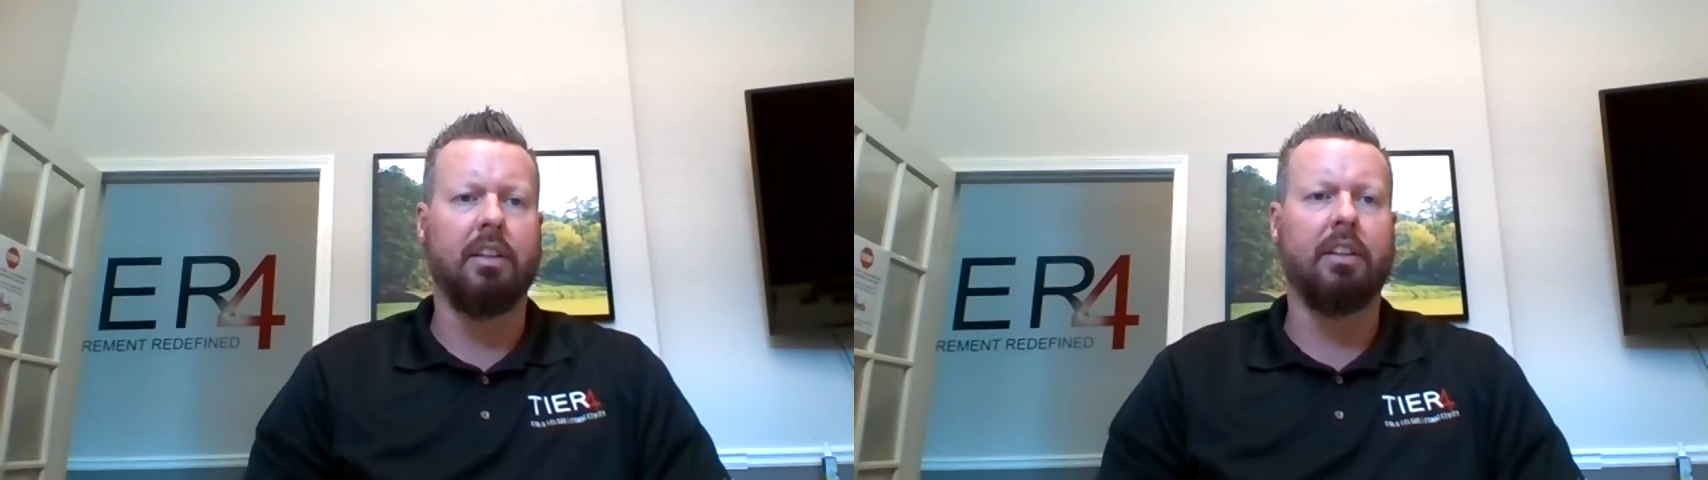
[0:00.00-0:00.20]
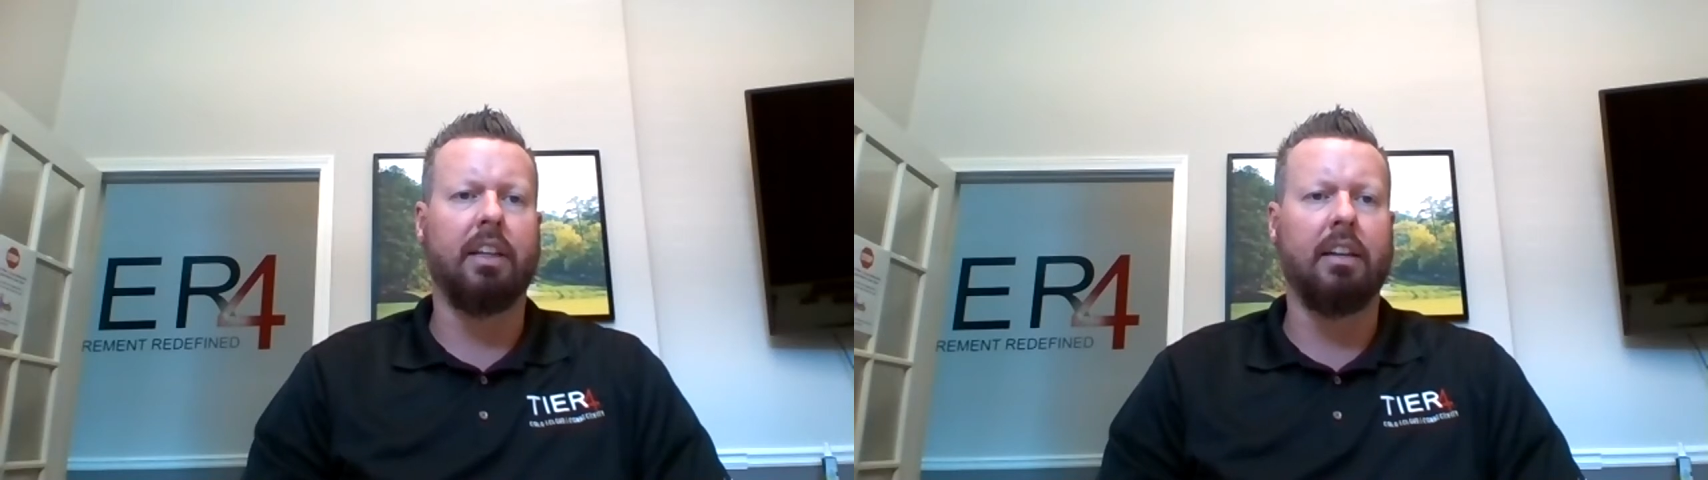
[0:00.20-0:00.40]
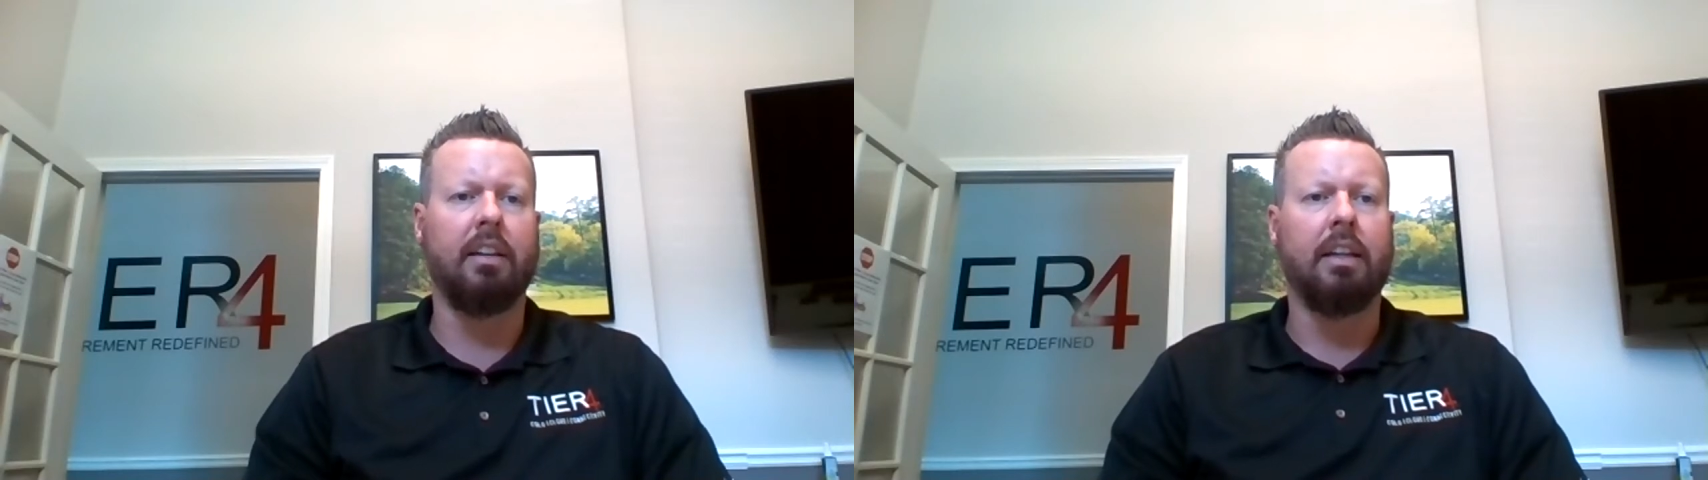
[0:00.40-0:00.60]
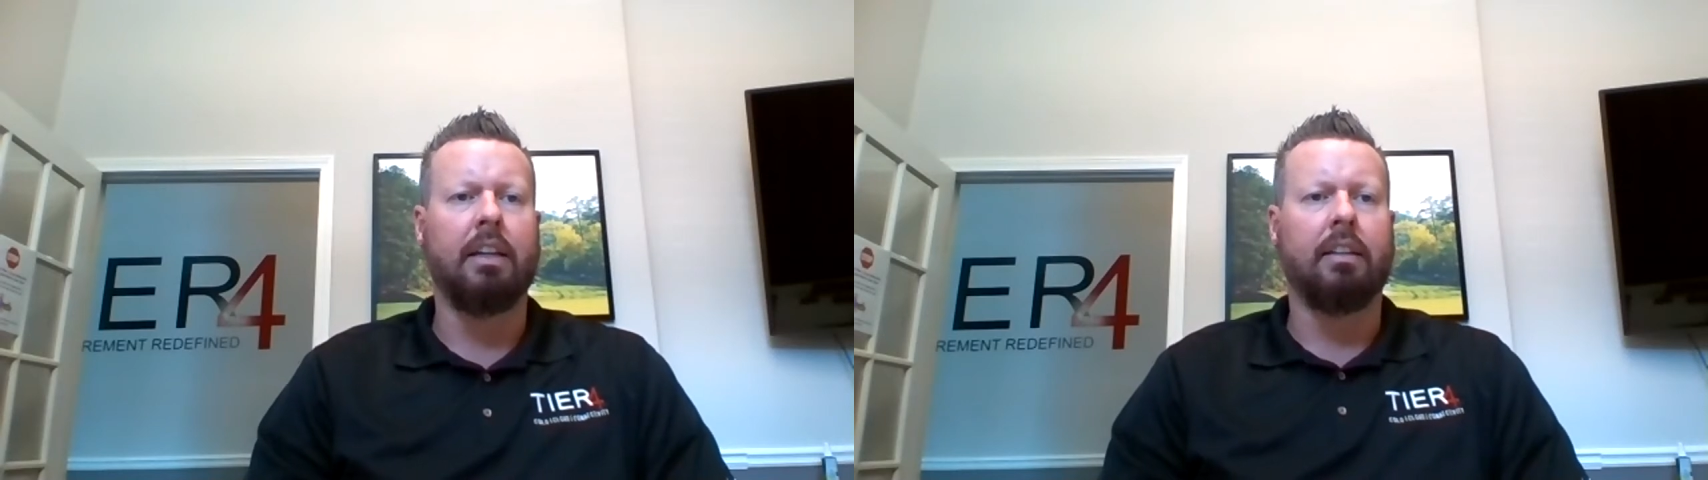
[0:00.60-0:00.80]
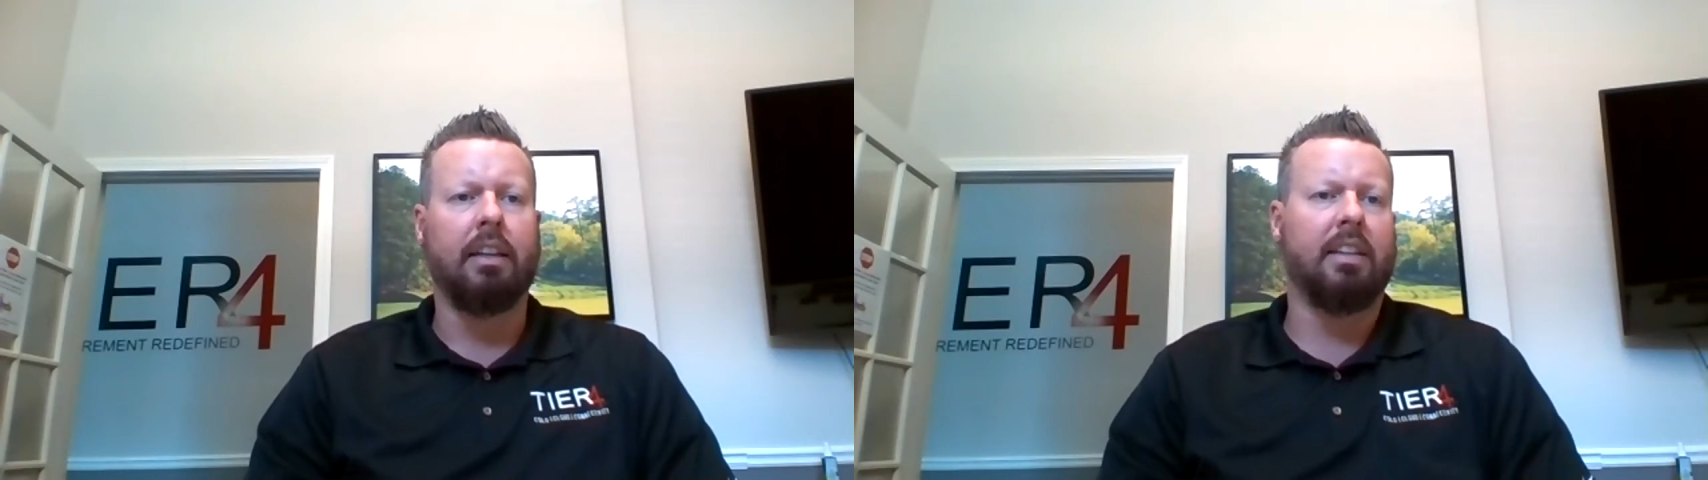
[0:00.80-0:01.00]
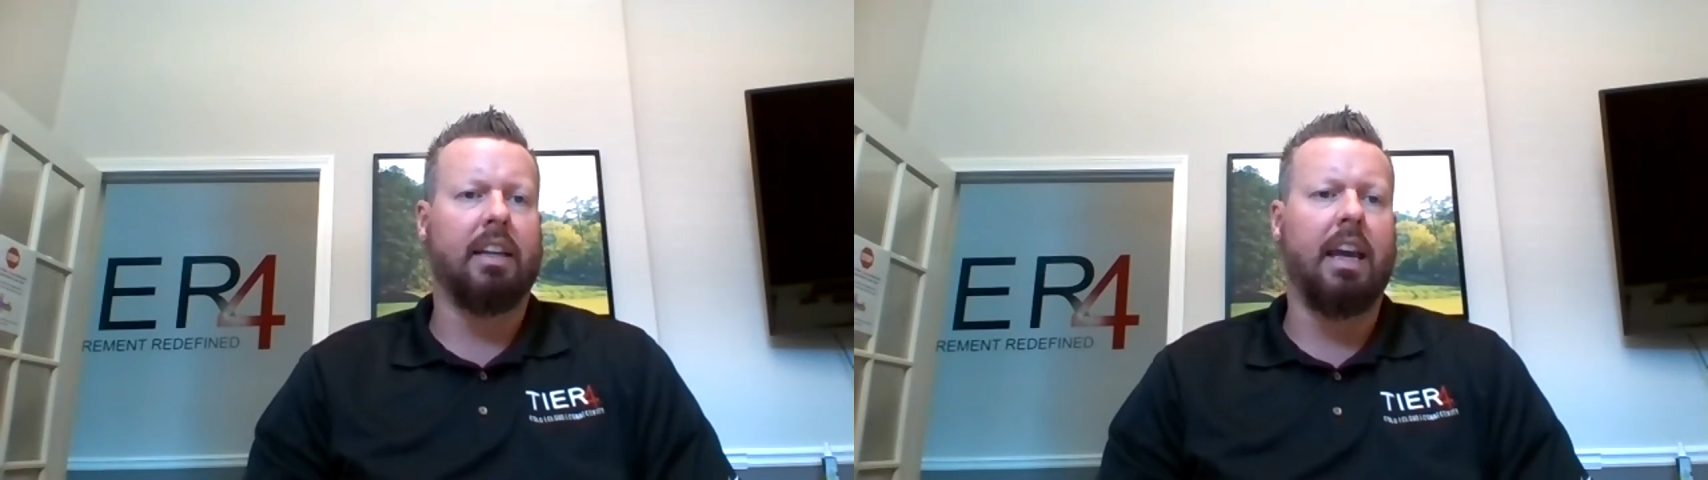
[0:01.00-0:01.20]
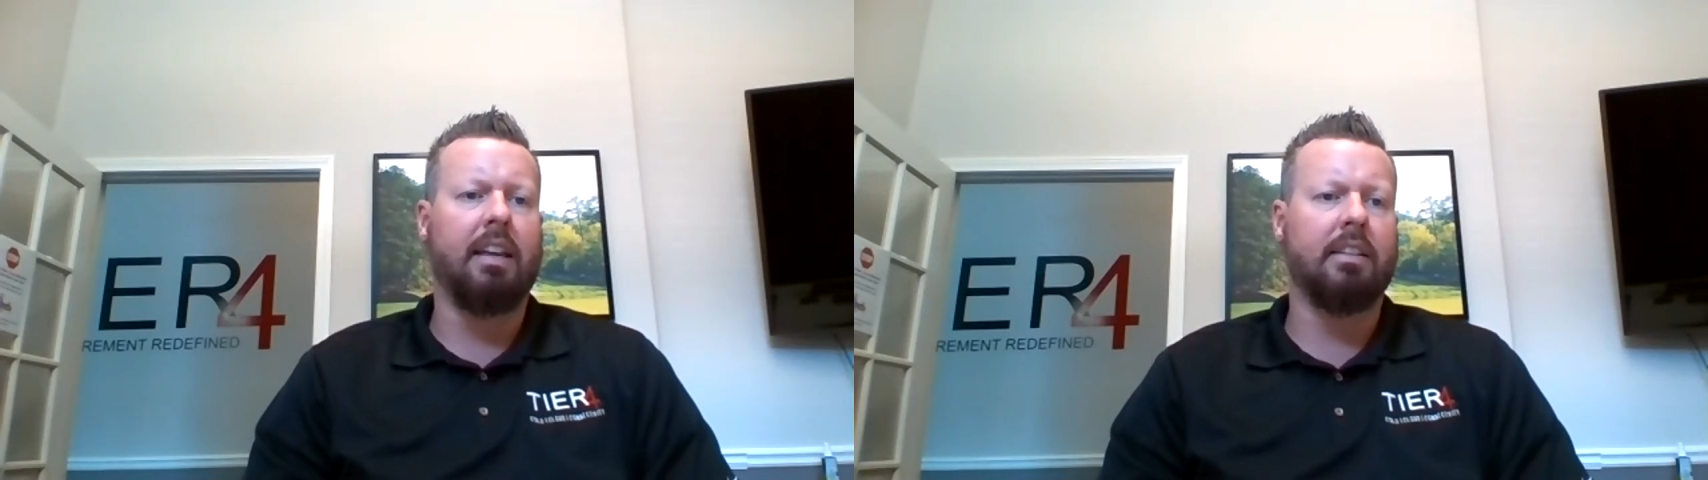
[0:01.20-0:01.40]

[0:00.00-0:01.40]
and they say, hey,